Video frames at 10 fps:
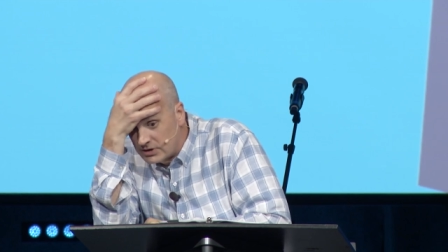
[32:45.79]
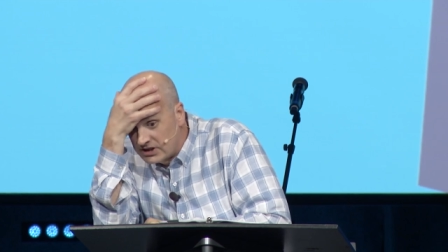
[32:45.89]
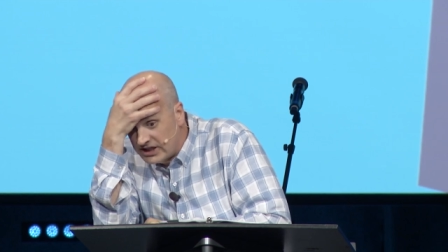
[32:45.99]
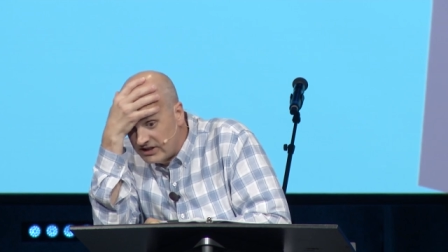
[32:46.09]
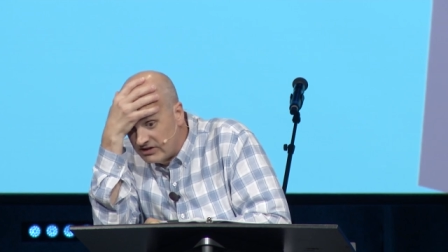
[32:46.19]
We're
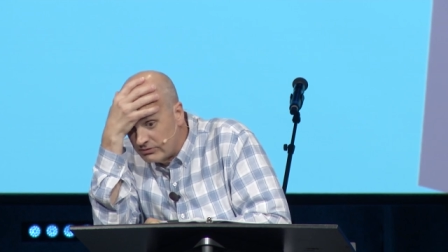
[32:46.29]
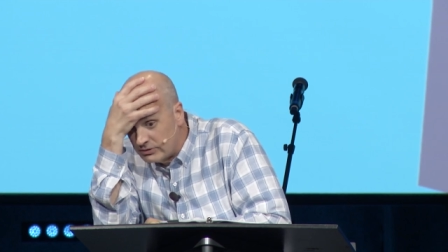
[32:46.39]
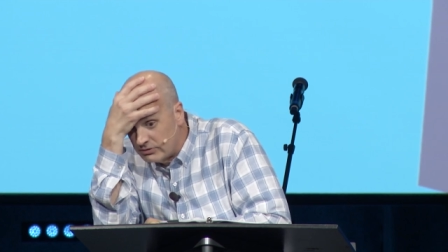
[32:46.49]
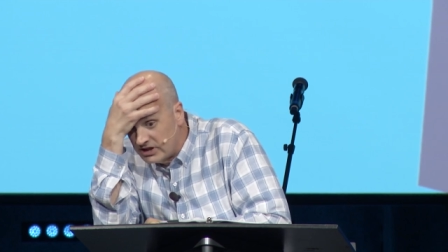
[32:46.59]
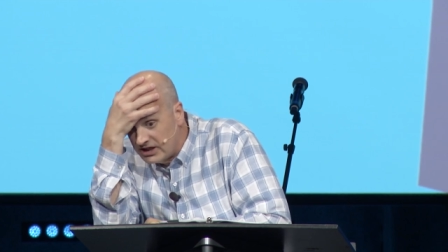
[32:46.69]
cutting this
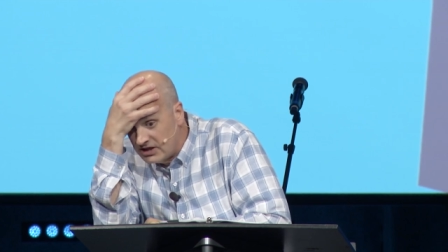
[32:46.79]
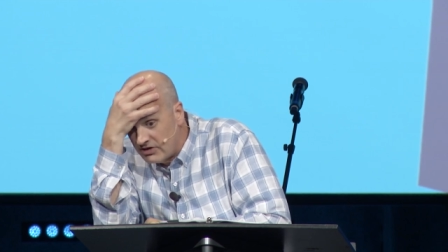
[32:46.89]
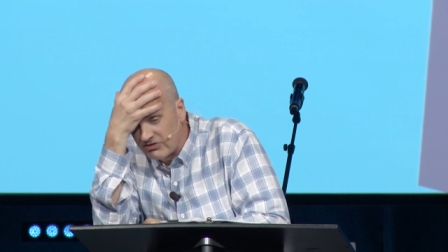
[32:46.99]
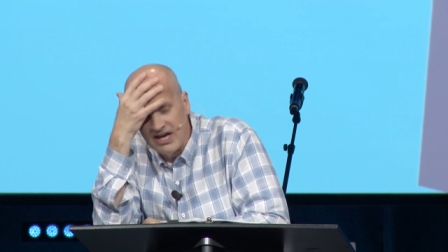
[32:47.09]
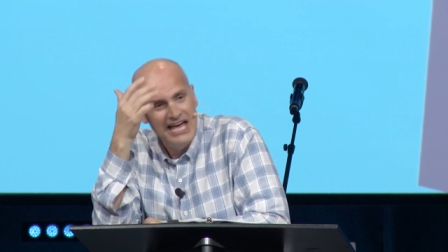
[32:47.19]
one really
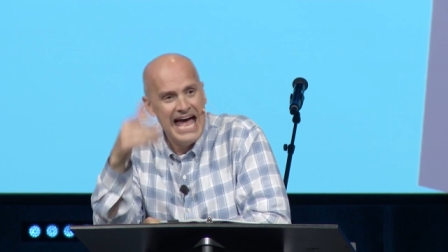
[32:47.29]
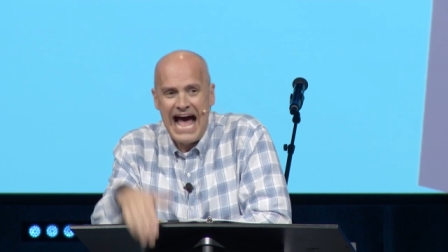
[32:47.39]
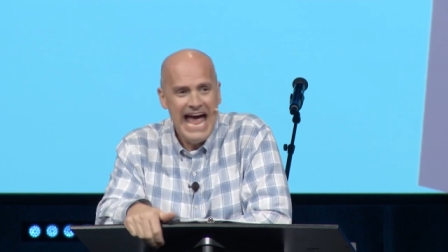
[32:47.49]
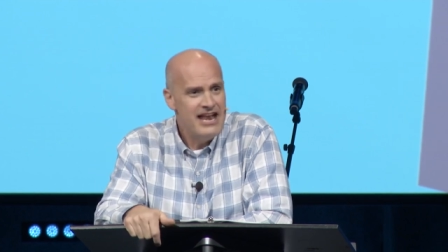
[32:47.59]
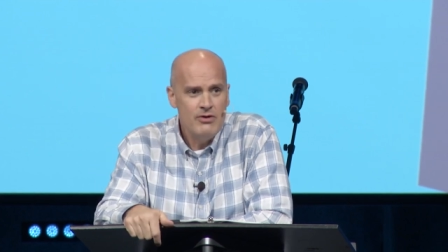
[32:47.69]
close.
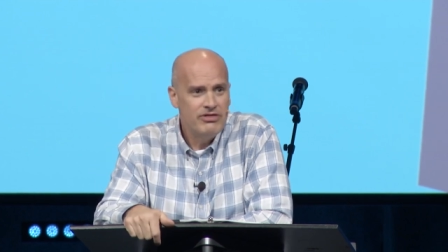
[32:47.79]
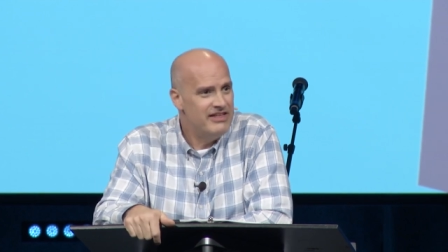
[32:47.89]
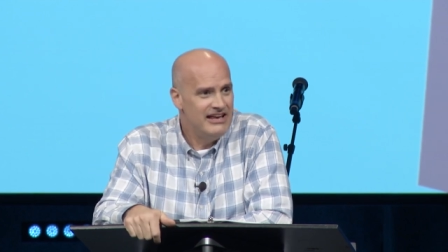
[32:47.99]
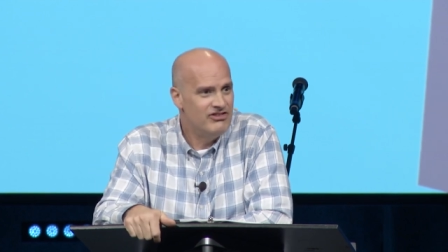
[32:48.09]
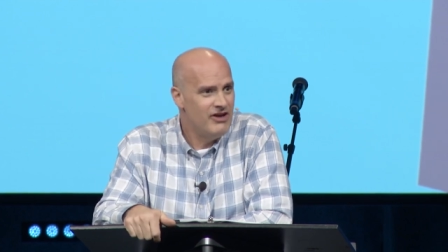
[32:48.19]
I don't
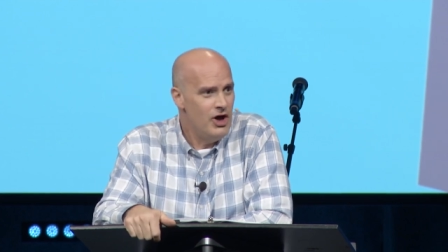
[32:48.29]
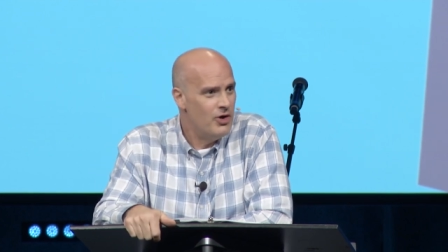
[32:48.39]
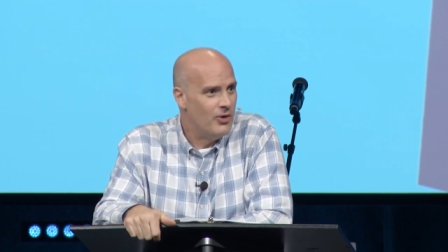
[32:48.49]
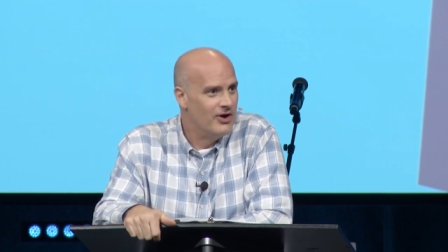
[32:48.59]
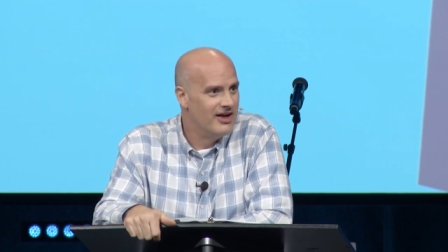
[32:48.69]
think so.